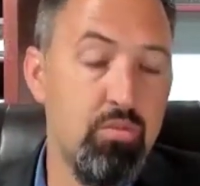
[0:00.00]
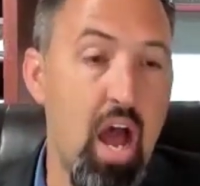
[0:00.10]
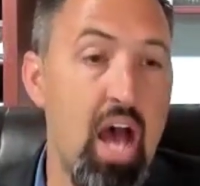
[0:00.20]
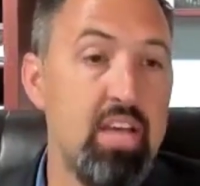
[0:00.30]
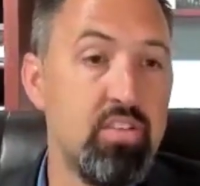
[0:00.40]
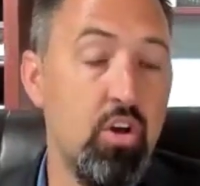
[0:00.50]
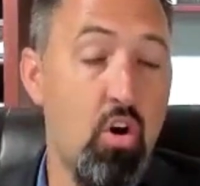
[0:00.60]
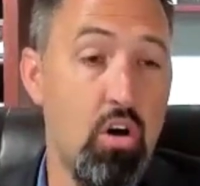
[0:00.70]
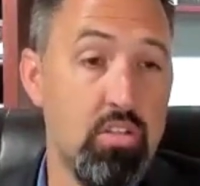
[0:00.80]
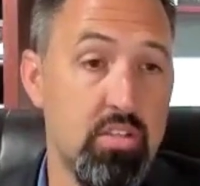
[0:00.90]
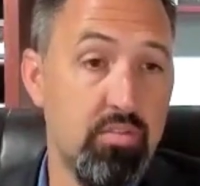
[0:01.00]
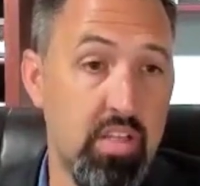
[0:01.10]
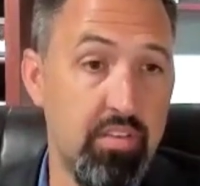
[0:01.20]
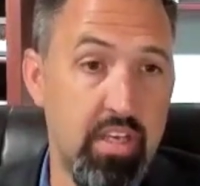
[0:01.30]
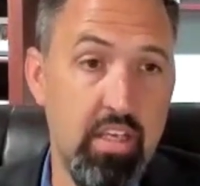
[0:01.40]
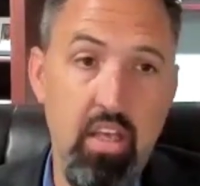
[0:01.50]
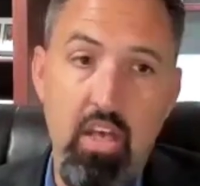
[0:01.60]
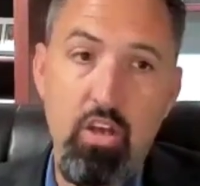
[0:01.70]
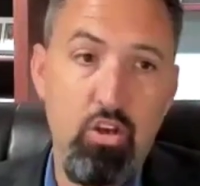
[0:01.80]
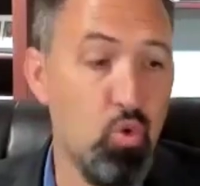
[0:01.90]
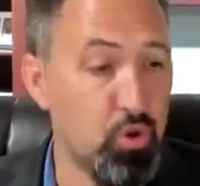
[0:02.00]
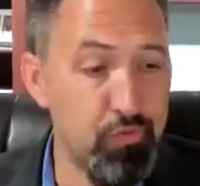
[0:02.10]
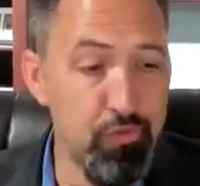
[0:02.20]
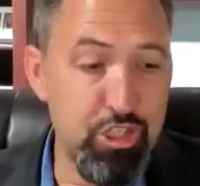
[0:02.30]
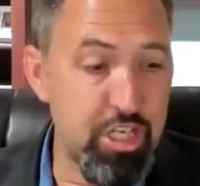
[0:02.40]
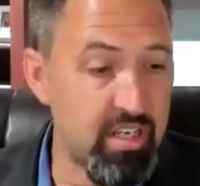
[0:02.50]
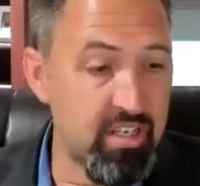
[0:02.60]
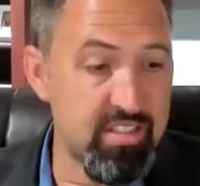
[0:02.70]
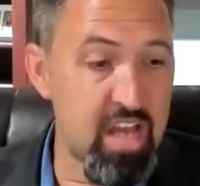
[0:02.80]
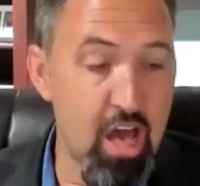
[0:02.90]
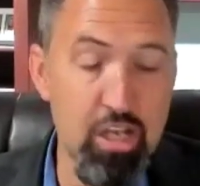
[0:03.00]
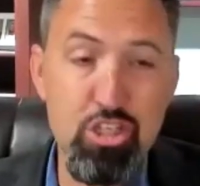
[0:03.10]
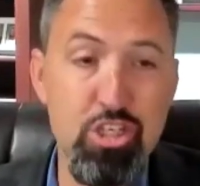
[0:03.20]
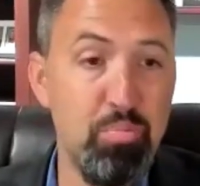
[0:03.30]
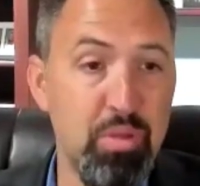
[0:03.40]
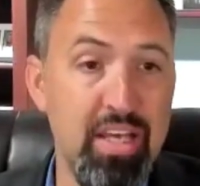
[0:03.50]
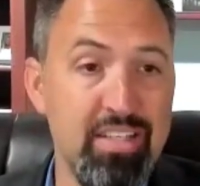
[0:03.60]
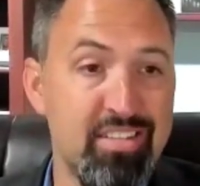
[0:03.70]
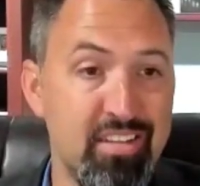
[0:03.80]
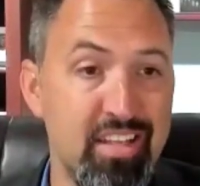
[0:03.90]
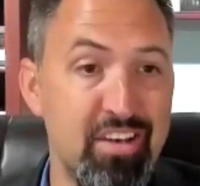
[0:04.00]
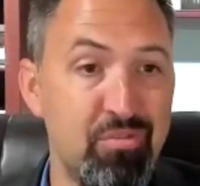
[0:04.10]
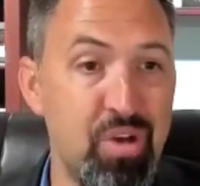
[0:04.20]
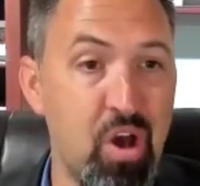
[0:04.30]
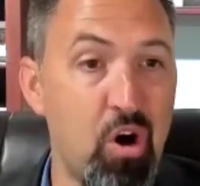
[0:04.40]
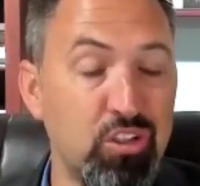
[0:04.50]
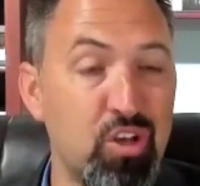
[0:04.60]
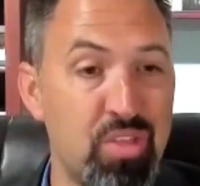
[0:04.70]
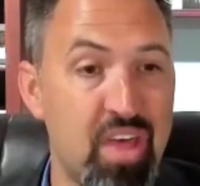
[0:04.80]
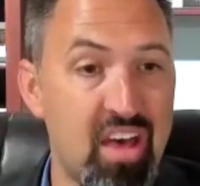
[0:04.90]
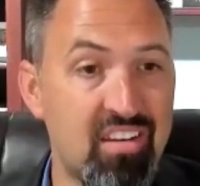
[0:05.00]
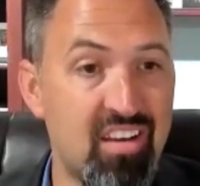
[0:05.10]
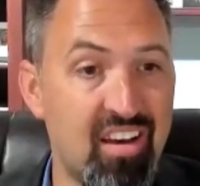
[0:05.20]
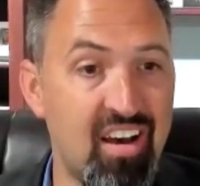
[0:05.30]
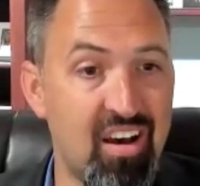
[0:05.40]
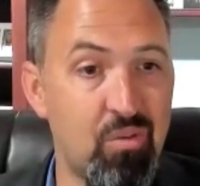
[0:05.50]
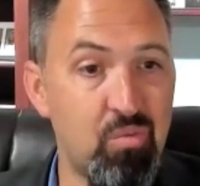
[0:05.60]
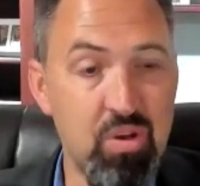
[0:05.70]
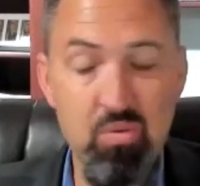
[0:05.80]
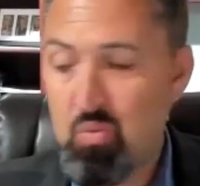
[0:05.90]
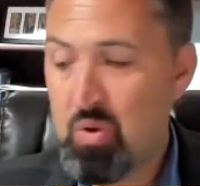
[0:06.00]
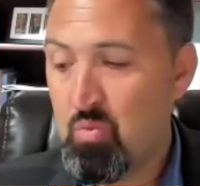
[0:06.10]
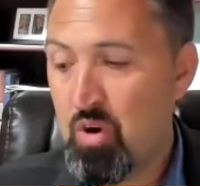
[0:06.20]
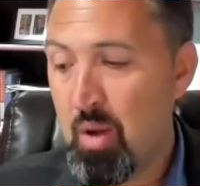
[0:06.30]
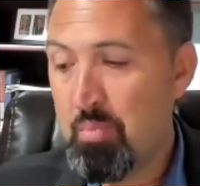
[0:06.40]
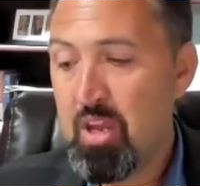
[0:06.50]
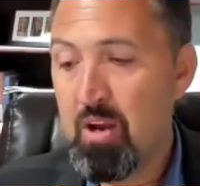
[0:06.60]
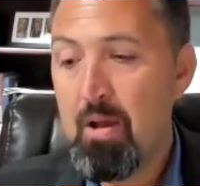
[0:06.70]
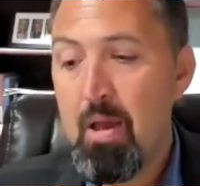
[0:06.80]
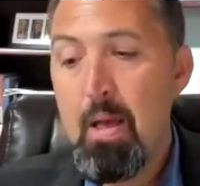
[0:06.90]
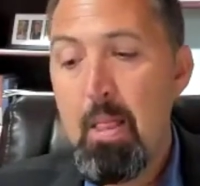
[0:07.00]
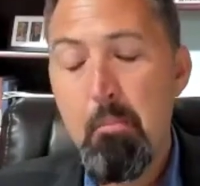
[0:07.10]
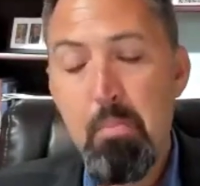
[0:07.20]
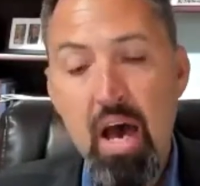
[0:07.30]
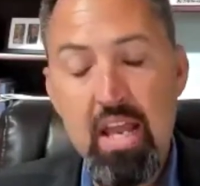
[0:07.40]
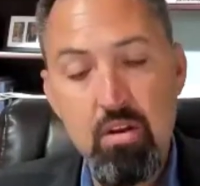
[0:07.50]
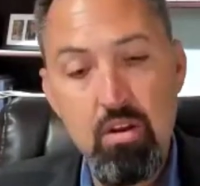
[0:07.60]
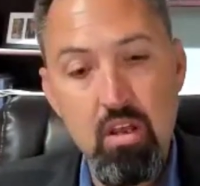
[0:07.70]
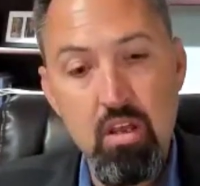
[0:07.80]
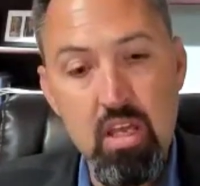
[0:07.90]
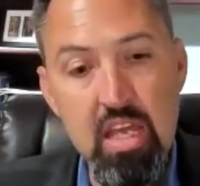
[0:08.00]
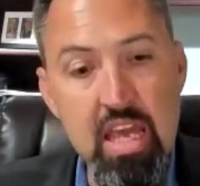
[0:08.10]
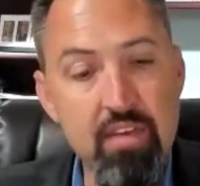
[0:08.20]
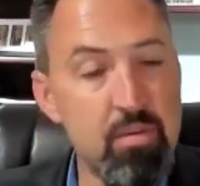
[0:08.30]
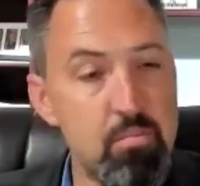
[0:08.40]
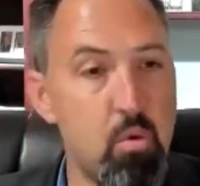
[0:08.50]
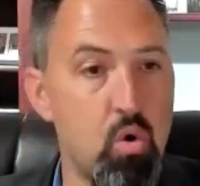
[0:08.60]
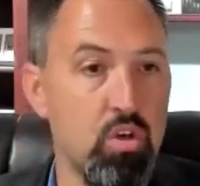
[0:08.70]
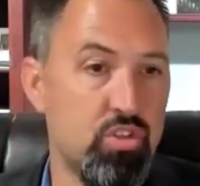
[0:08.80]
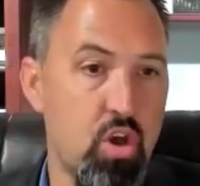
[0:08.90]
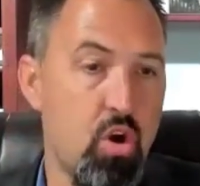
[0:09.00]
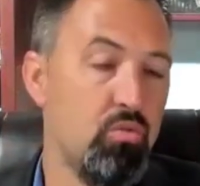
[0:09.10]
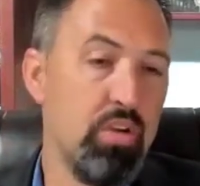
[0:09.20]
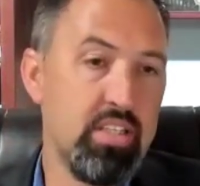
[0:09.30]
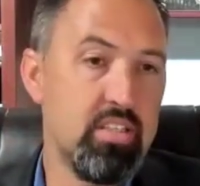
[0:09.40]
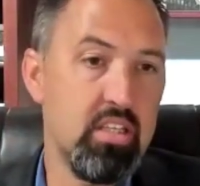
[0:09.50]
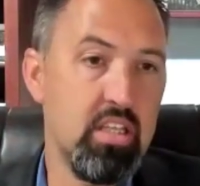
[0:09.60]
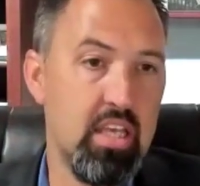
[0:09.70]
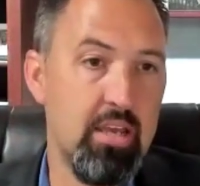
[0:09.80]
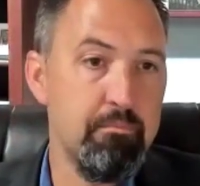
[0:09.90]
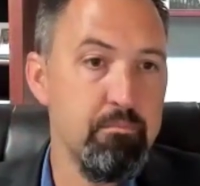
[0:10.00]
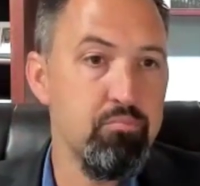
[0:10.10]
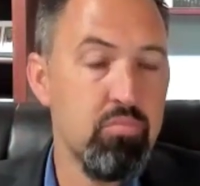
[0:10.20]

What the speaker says: rise in cost of living. Northern Virginia is not a cheap place to live. We all know that when we're up here, but even more so recently,